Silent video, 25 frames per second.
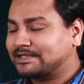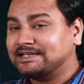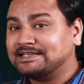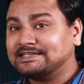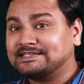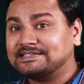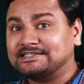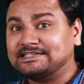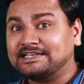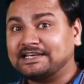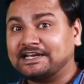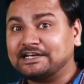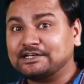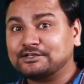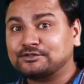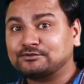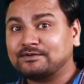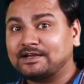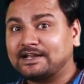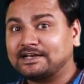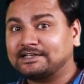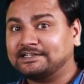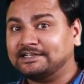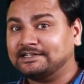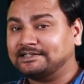secant
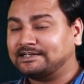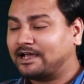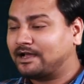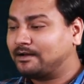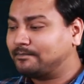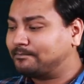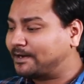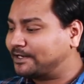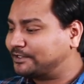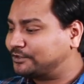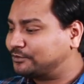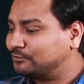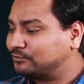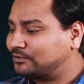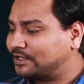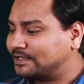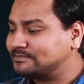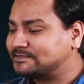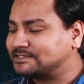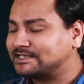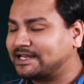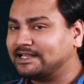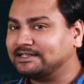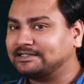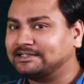square theta by 2 times
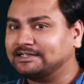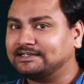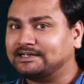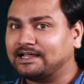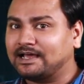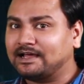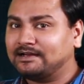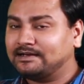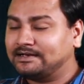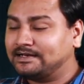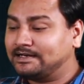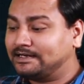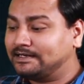tan theta